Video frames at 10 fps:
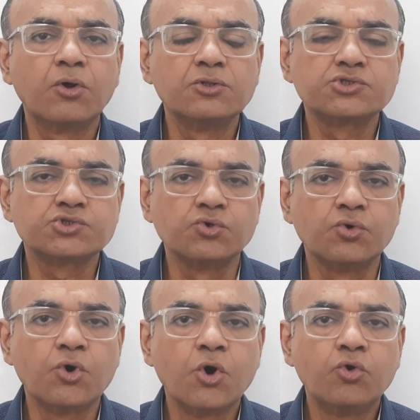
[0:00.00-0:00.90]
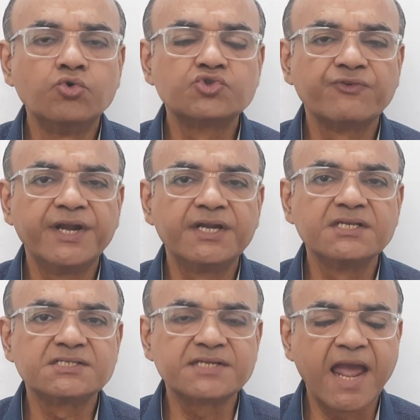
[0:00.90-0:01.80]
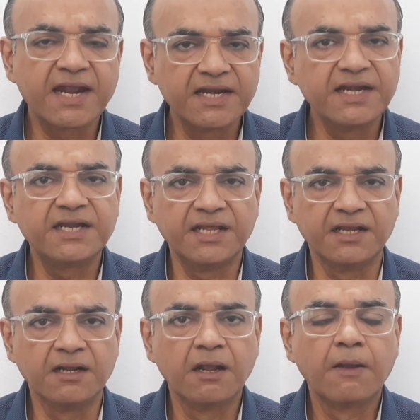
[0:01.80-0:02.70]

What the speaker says: also whose weight is stagnating,